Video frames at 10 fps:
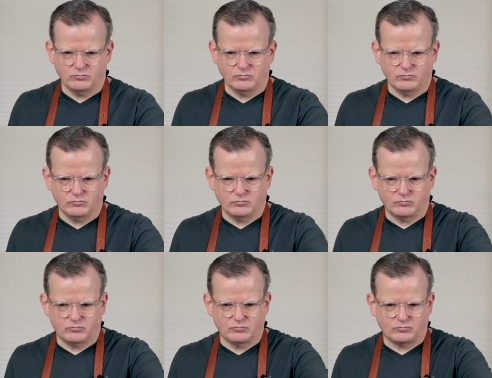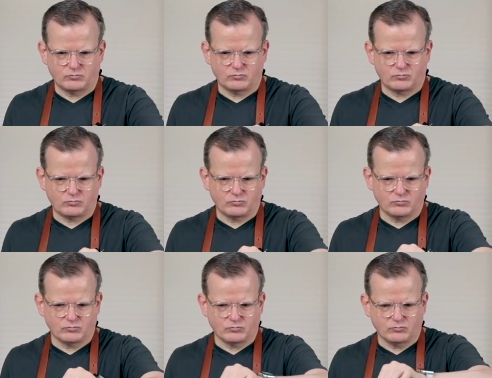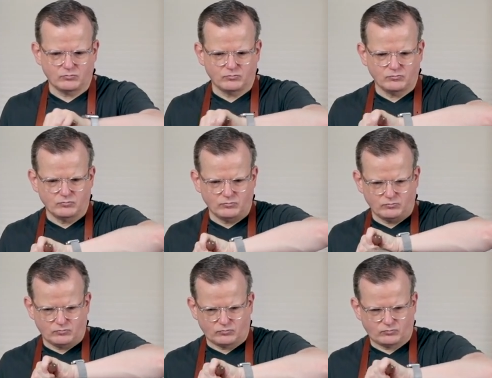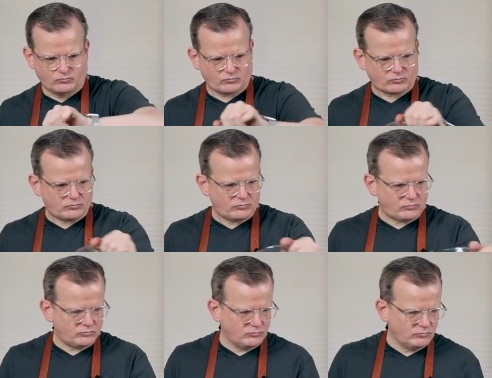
(no one is talking)